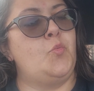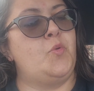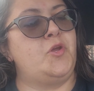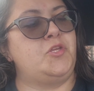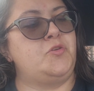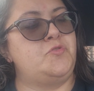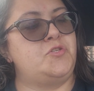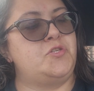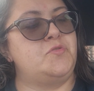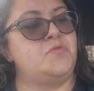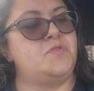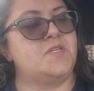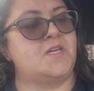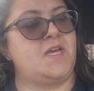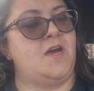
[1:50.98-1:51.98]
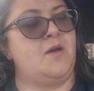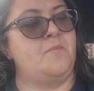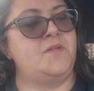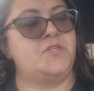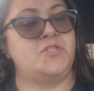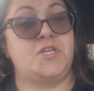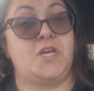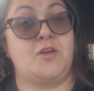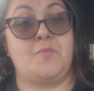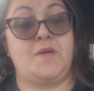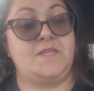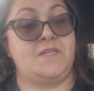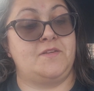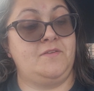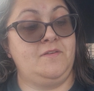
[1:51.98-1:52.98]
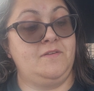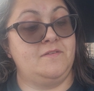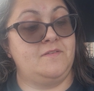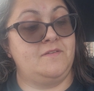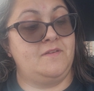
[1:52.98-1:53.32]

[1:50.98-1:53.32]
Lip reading: when you choose to come and share my dinner,